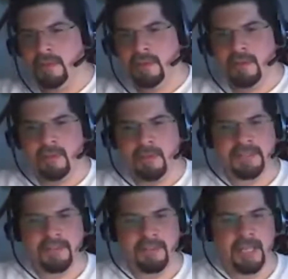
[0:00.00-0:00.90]
the rest
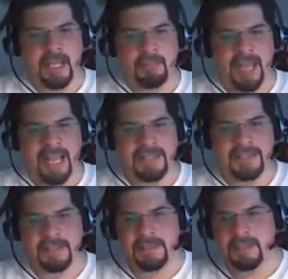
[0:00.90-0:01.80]
of the day
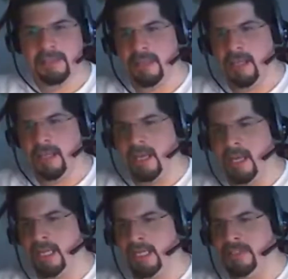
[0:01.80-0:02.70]
passes and
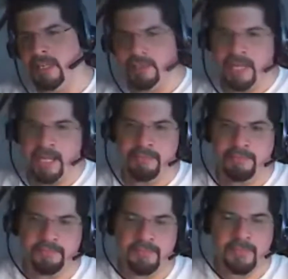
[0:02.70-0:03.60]
it's dinner time.
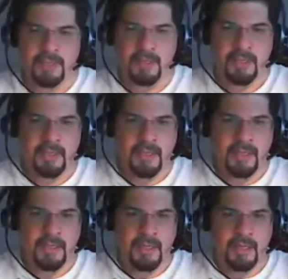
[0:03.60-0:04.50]

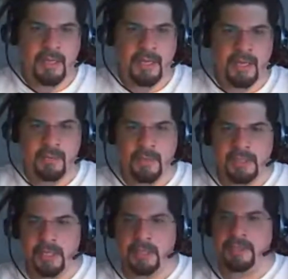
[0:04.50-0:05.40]
And when
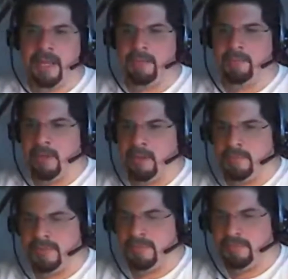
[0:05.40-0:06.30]
dinner time
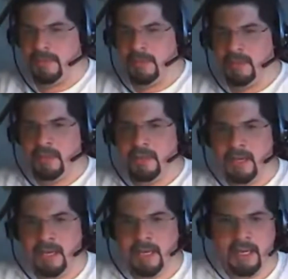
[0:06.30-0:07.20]
comes,
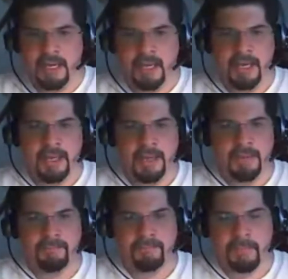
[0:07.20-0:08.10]
uh,
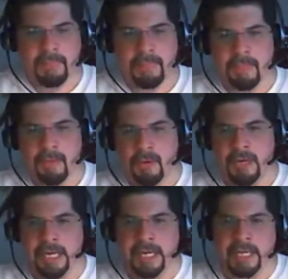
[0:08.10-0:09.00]
you're
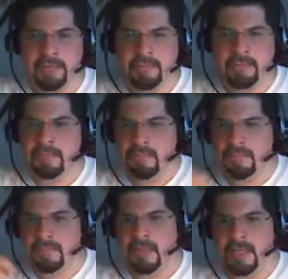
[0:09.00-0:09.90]
eating
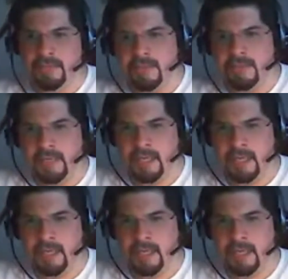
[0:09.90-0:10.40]
at the